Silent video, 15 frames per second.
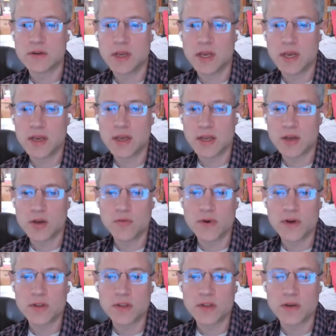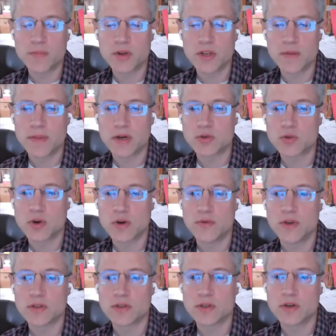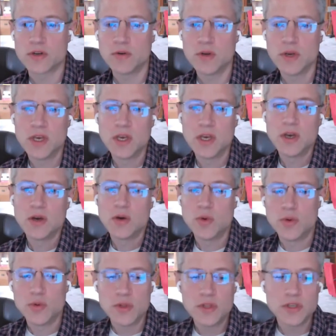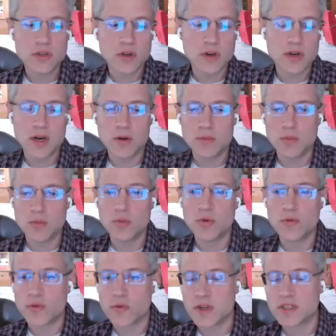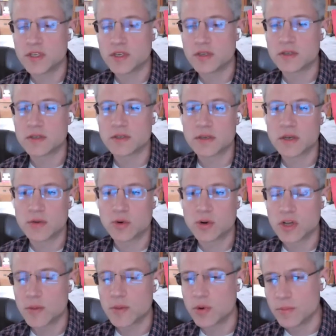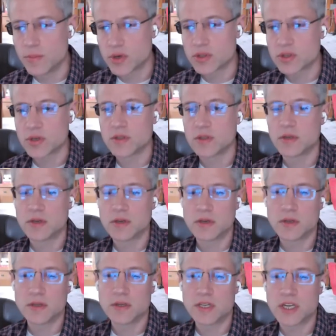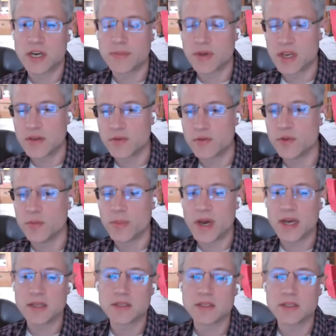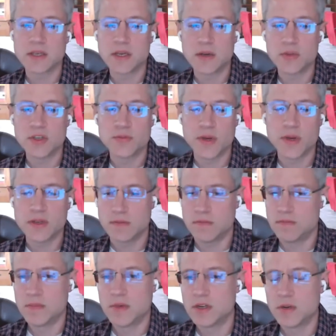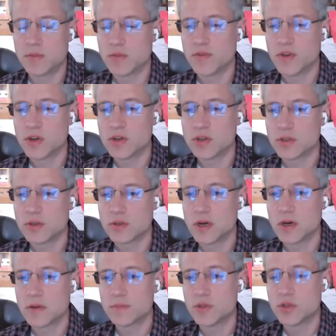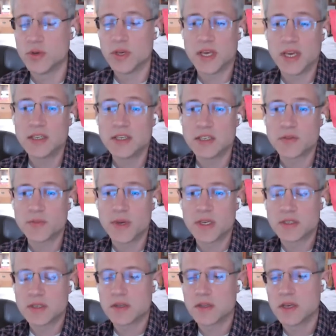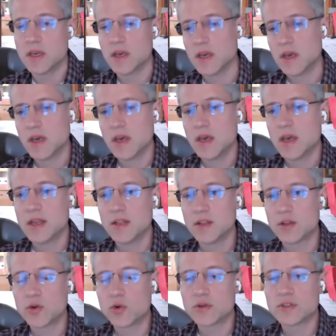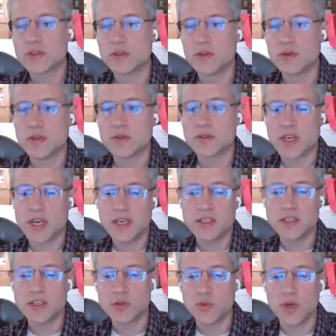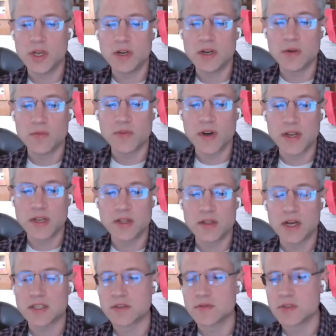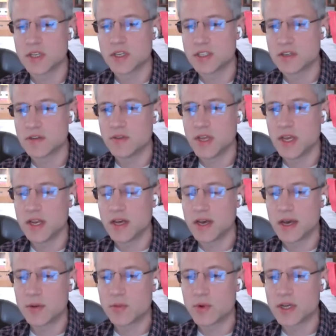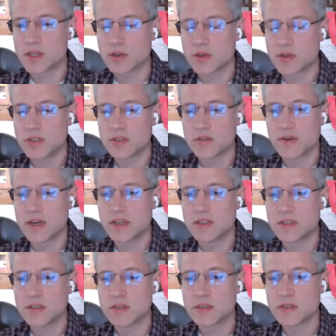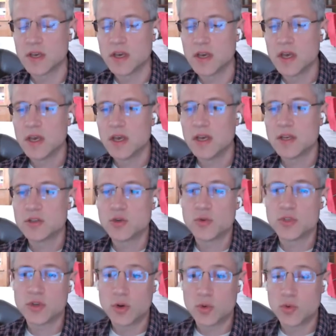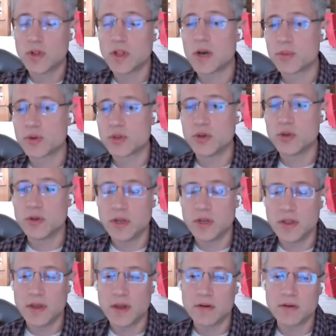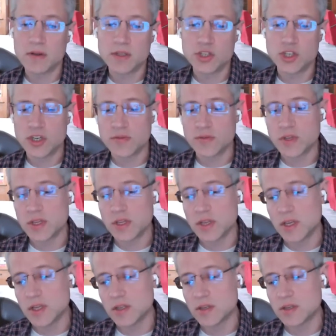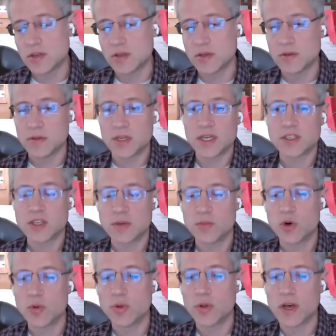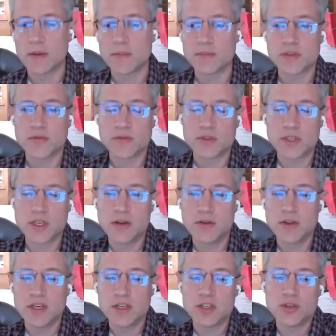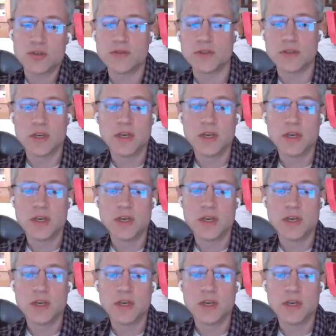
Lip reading: and I co-founded the company about 12 years ago. We really started out in mobile forensics. I wrote a couple of books on the topic. I have a few patents, and we spent a number of years doing cases, basically. And in the course of doing those cases, we ended up finding lots of sensitive data at rest on these devices. And so we saw a real opportunity there and shifted into testing mobile apps for security issues.